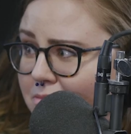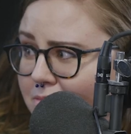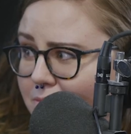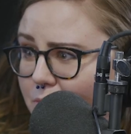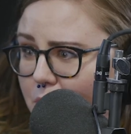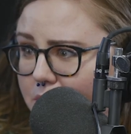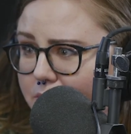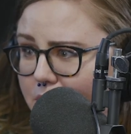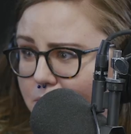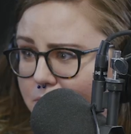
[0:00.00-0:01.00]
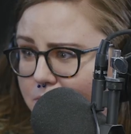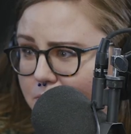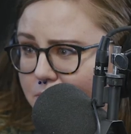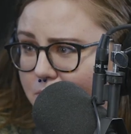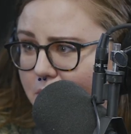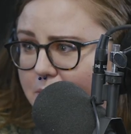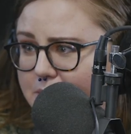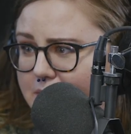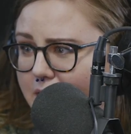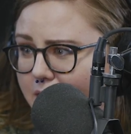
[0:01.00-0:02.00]
mm-hmm. worldview. Mm-hmm. We
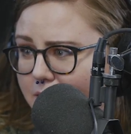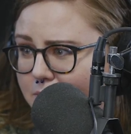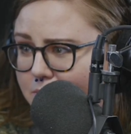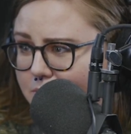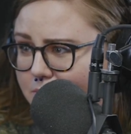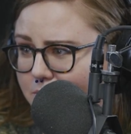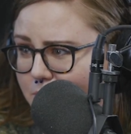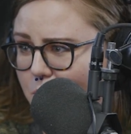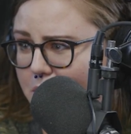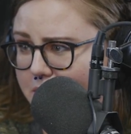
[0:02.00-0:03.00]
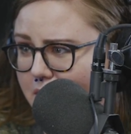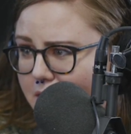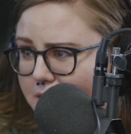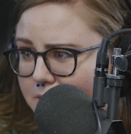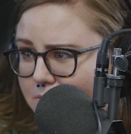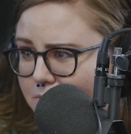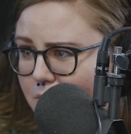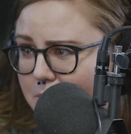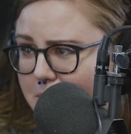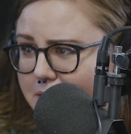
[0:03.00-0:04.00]
would say one God,
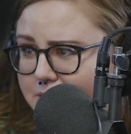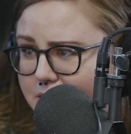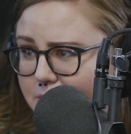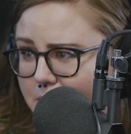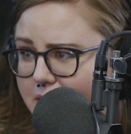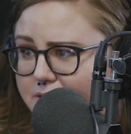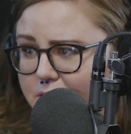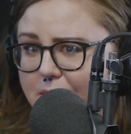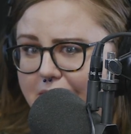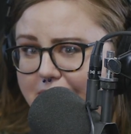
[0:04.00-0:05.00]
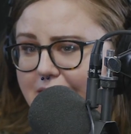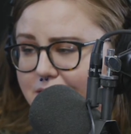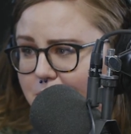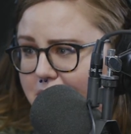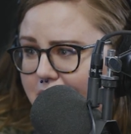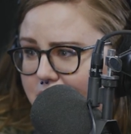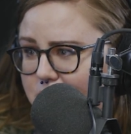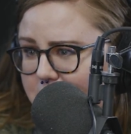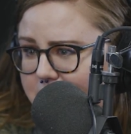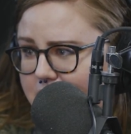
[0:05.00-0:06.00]
mm-hmm. one master. Right. right? So like that's where the
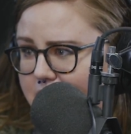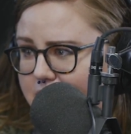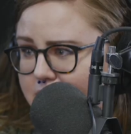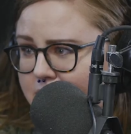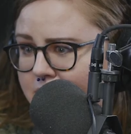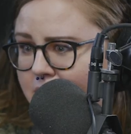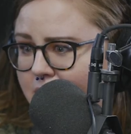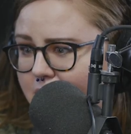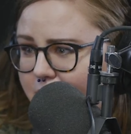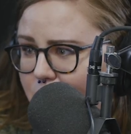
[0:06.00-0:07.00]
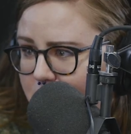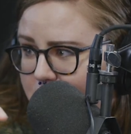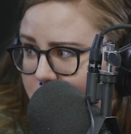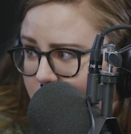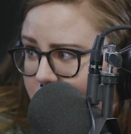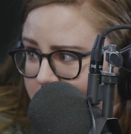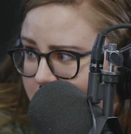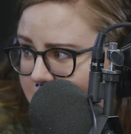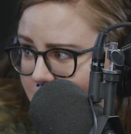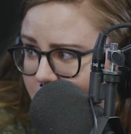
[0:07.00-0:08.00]
issue exists. Of course, there's all
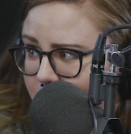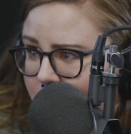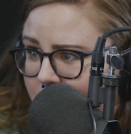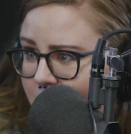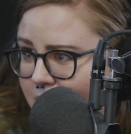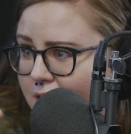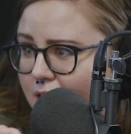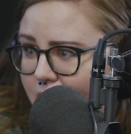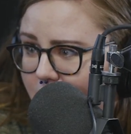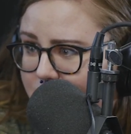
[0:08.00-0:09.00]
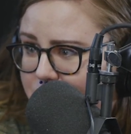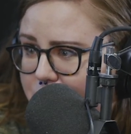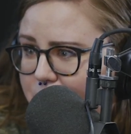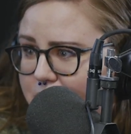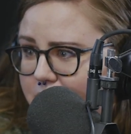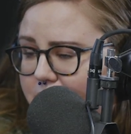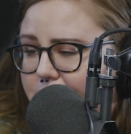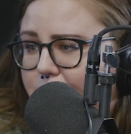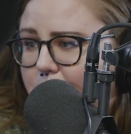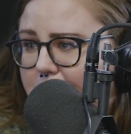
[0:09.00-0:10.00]
these little right offshoots
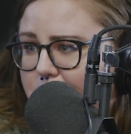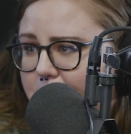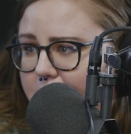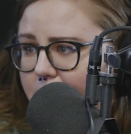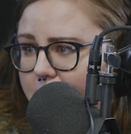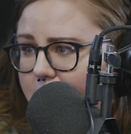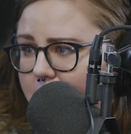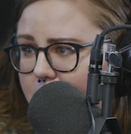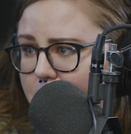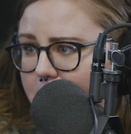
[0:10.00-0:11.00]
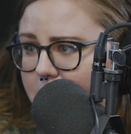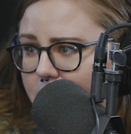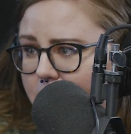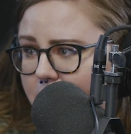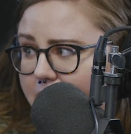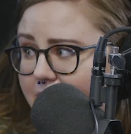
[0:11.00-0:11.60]
of what's really going on. But right.